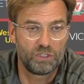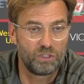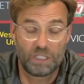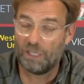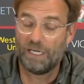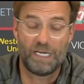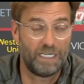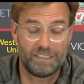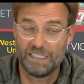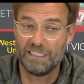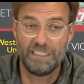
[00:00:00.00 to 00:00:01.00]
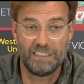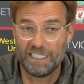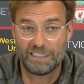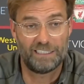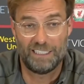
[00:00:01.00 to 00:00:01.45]
That's not. I, I didn't
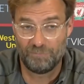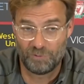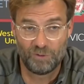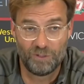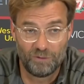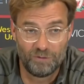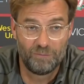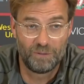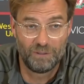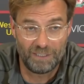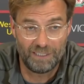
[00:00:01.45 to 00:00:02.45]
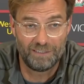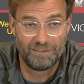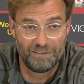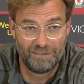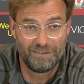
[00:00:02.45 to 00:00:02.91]
need that game to know about
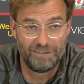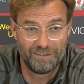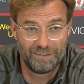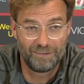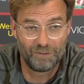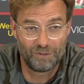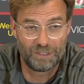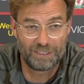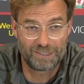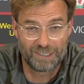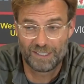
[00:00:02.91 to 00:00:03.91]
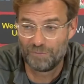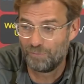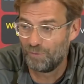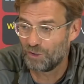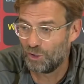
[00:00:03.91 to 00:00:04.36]
In. uh, though that
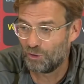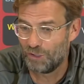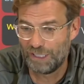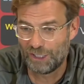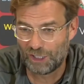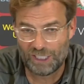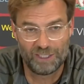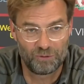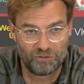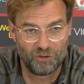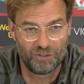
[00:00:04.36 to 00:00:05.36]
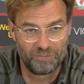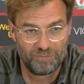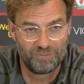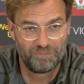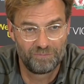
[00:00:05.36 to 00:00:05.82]
um, was already clear before
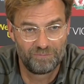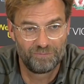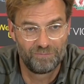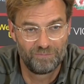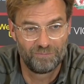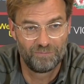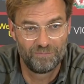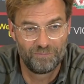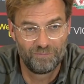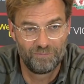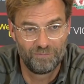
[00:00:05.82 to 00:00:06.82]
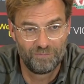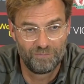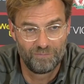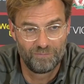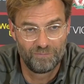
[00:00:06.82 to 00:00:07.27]

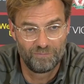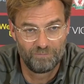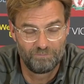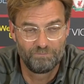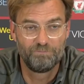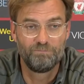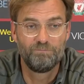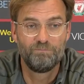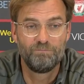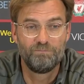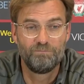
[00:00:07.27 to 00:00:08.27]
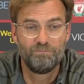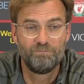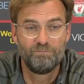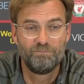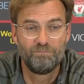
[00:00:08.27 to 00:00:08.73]
obviously it's the start of um,
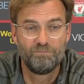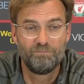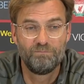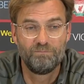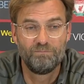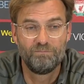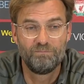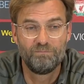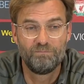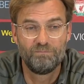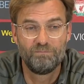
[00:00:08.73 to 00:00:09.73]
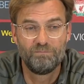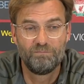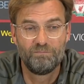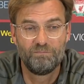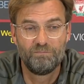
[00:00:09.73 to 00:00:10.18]
like a particularly critical week. Do
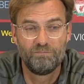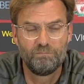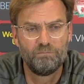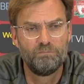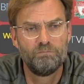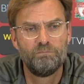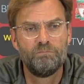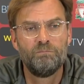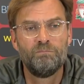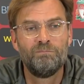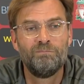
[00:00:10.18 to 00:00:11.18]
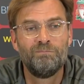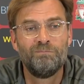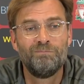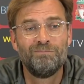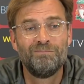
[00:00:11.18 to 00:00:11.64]
you think like it'll have a, um,
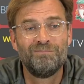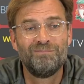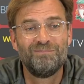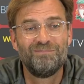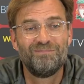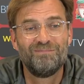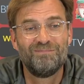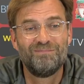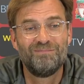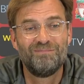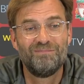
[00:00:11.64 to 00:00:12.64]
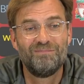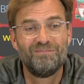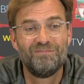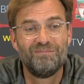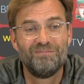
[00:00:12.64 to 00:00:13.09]
a critical impact on the
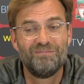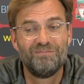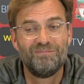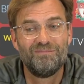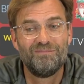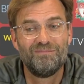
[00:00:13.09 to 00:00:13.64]
end of the season?